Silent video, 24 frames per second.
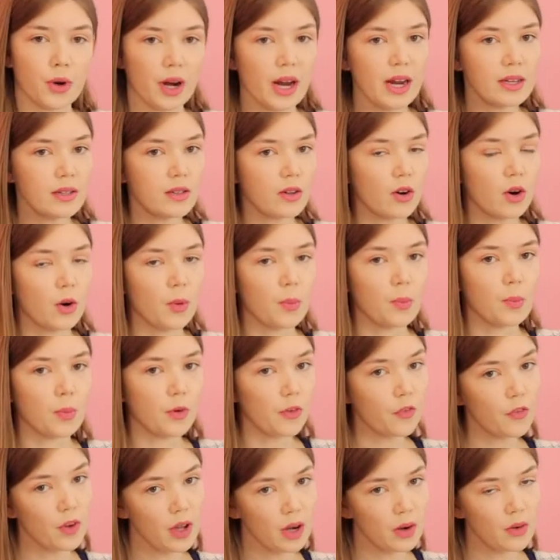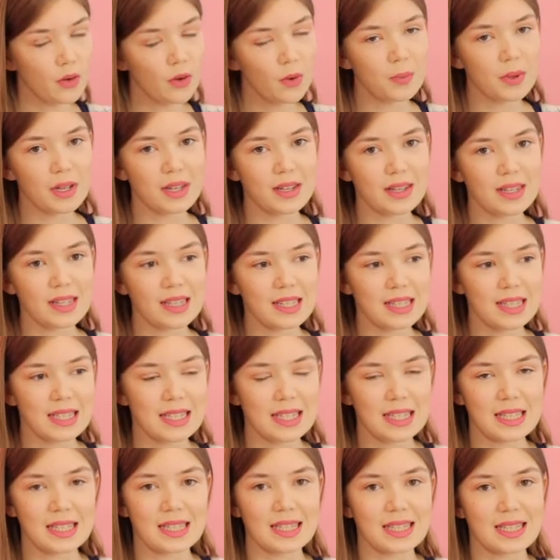Raid or Buffalo
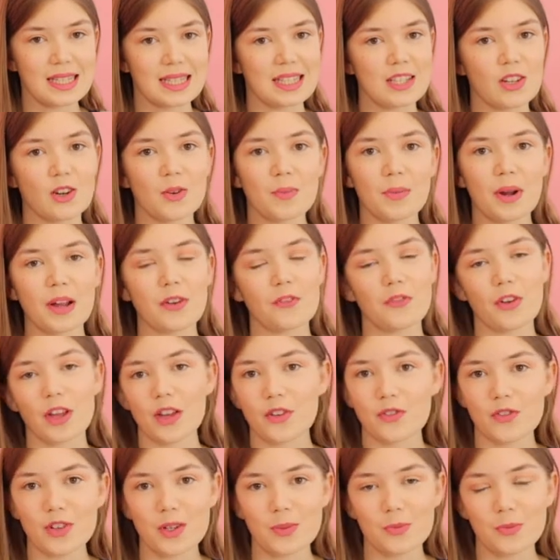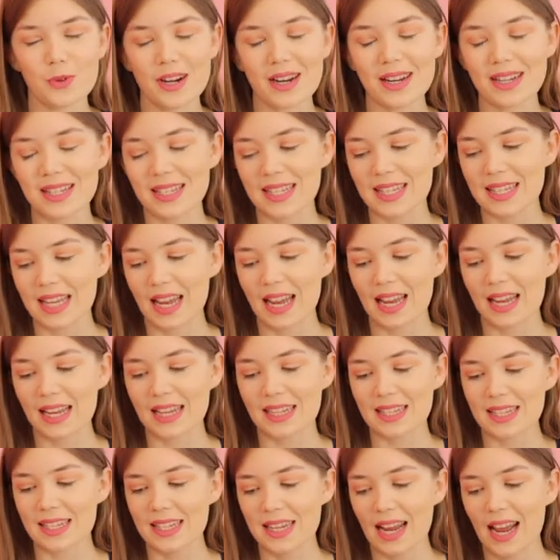because these are my favorite brands
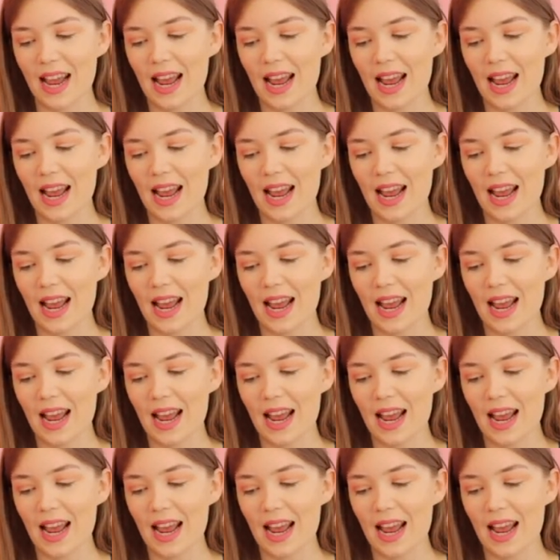and